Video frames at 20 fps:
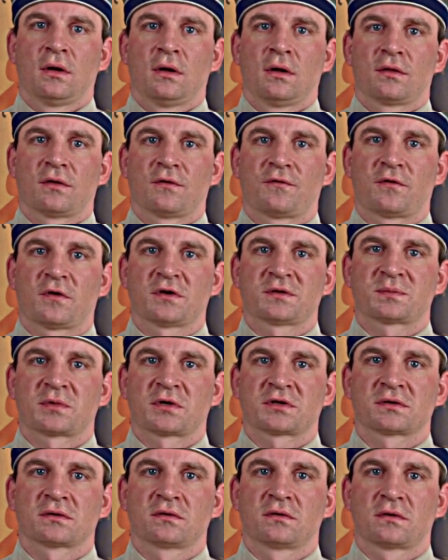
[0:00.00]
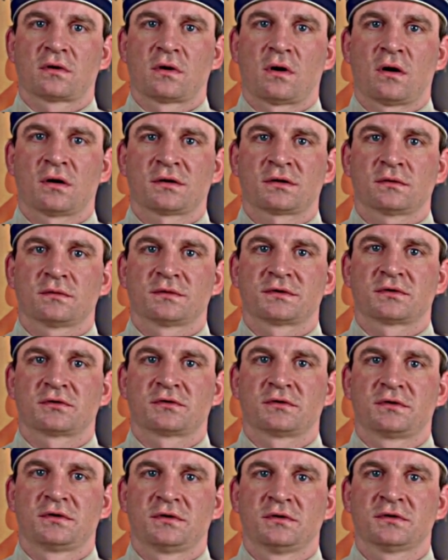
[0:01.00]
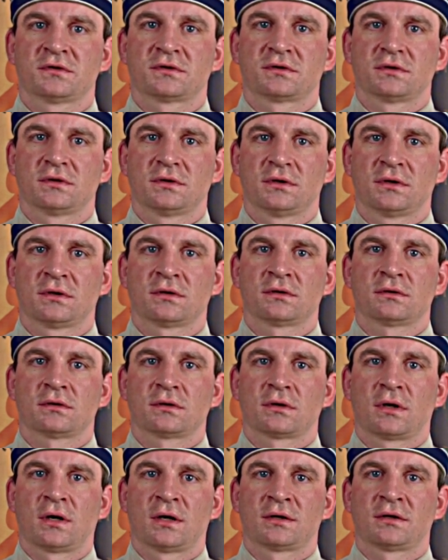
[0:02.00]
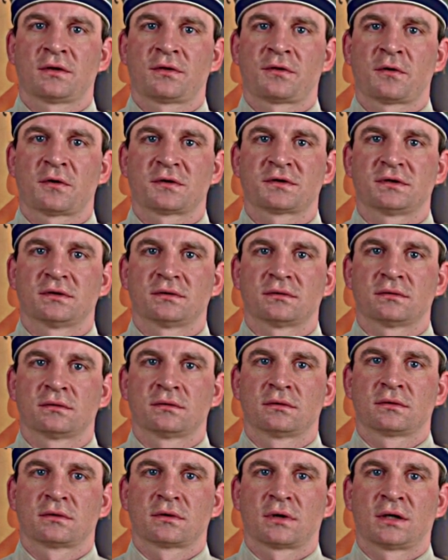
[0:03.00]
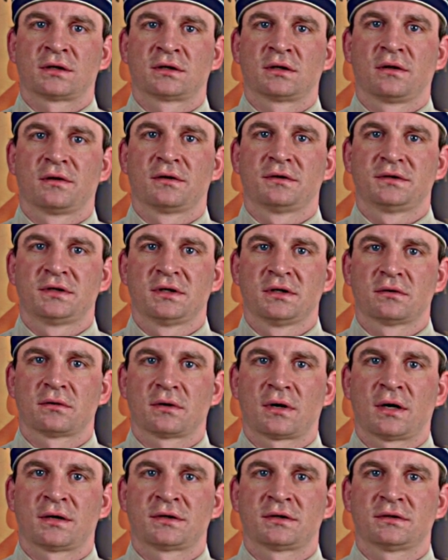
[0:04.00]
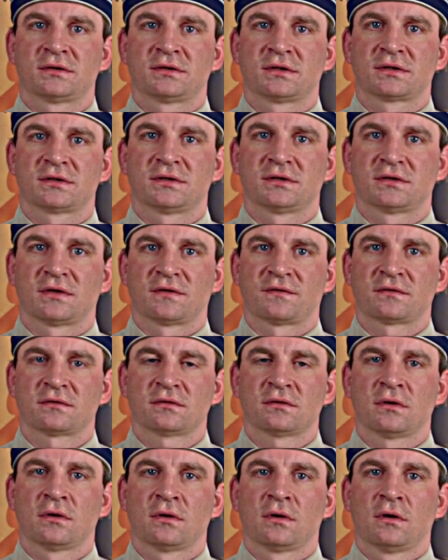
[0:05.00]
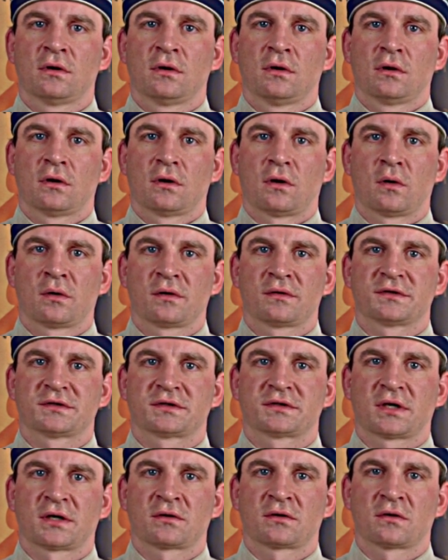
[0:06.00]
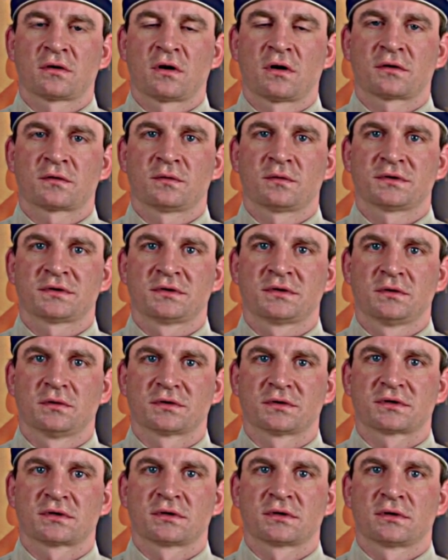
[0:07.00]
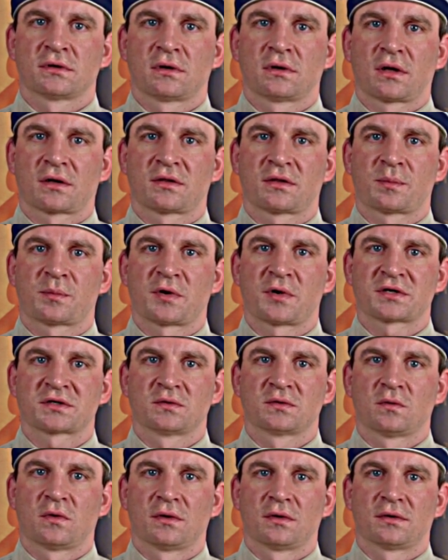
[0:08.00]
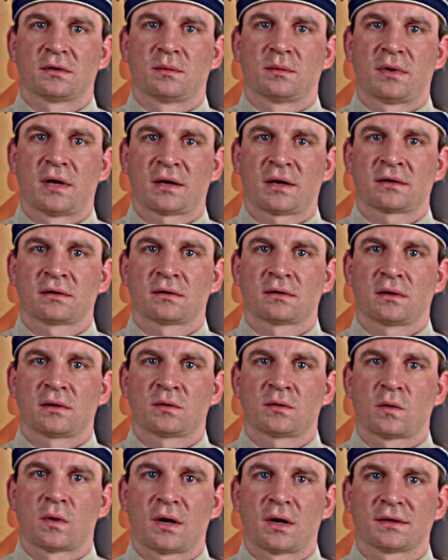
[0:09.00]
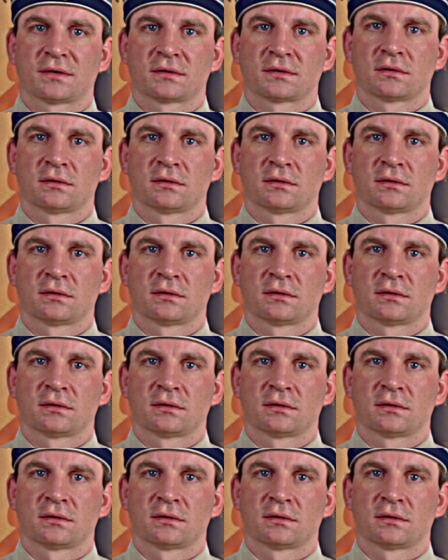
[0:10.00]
The first Prussian Cocard was introduced in 1813. Until the year 1867, only the state Cocard was used, like the Prussian one in black and white.